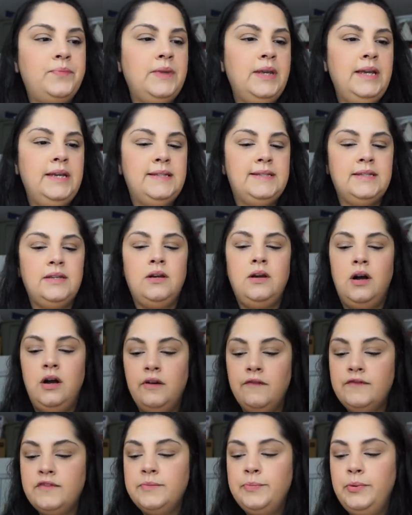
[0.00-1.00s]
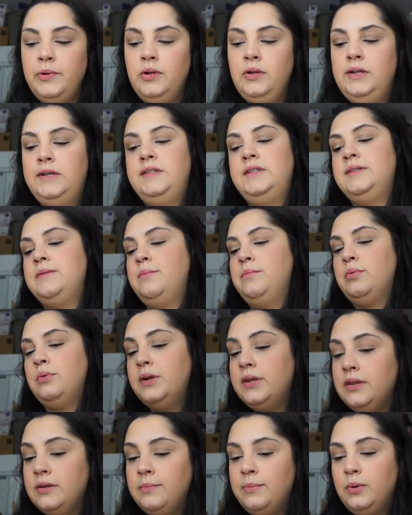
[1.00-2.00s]
it's comfortable, it's
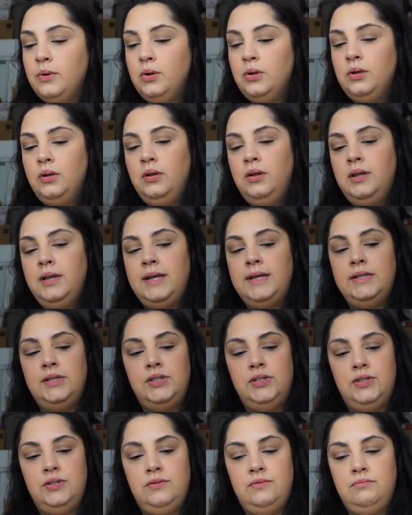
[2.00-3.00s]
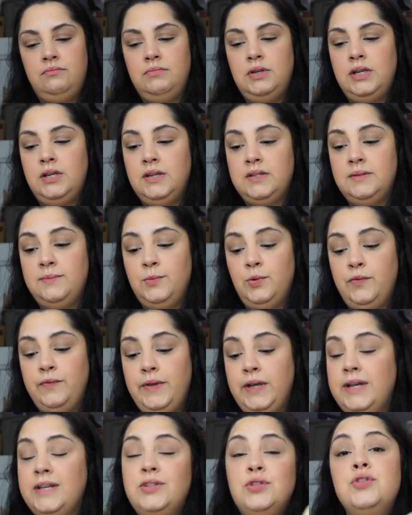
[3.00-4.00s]
breathable, it's it doesn't move
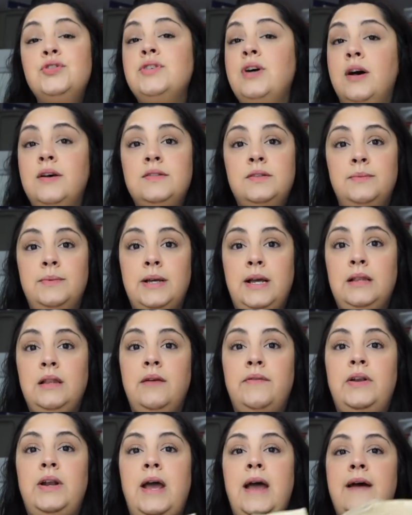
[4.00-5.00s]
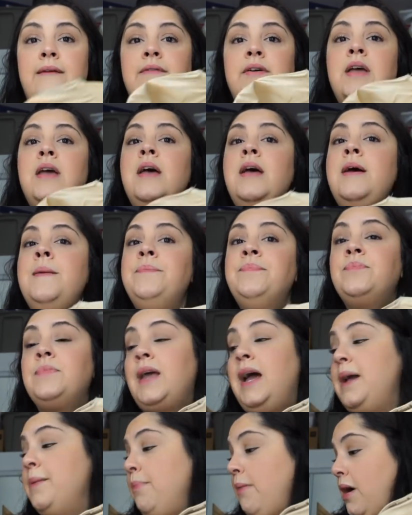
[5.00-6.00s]
like it's just awesome. Like I love it. I have
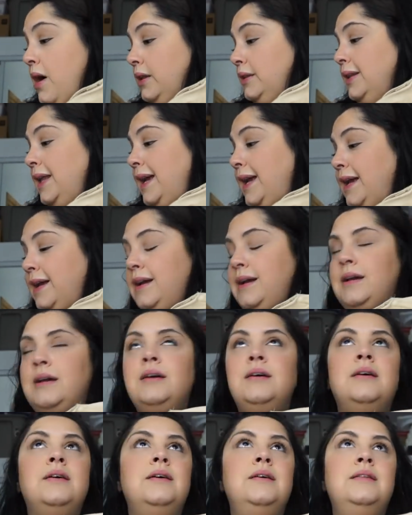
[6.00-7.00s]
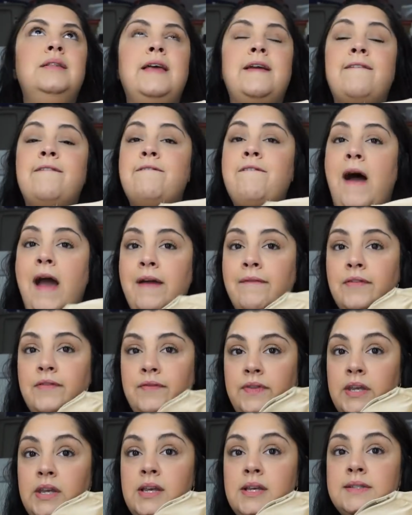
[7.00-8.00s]
I bought like like five
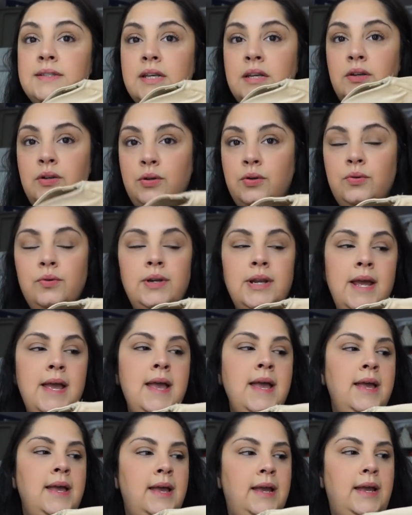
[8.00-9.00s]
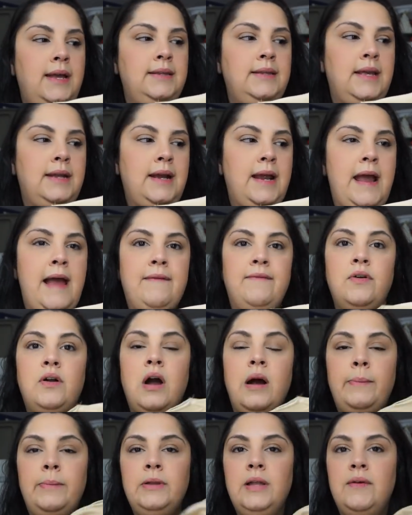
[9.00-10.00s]
of these in nude and then I have a
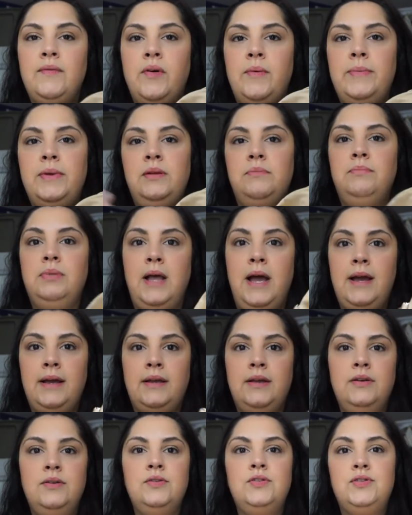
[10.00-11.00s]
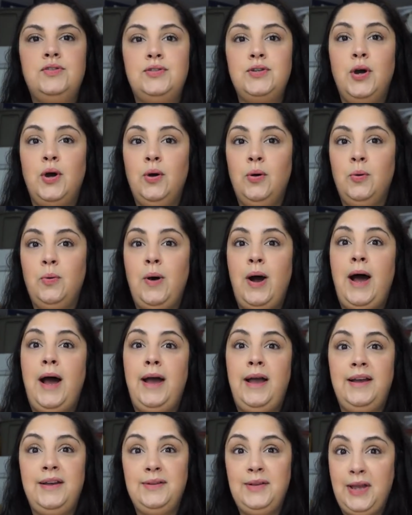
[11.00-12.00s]
couple of them in black so
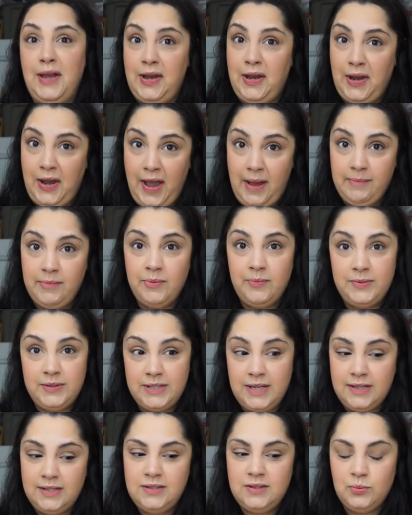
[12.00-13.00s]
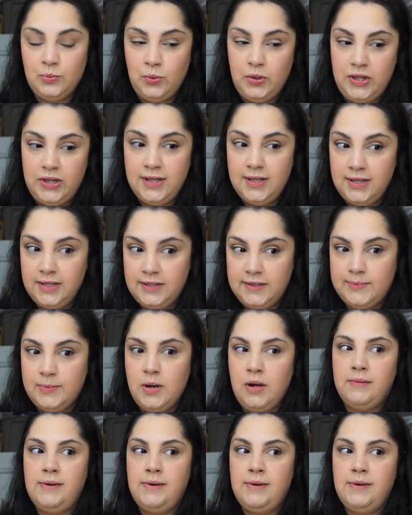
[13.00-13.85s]
I like am obsessed with this bra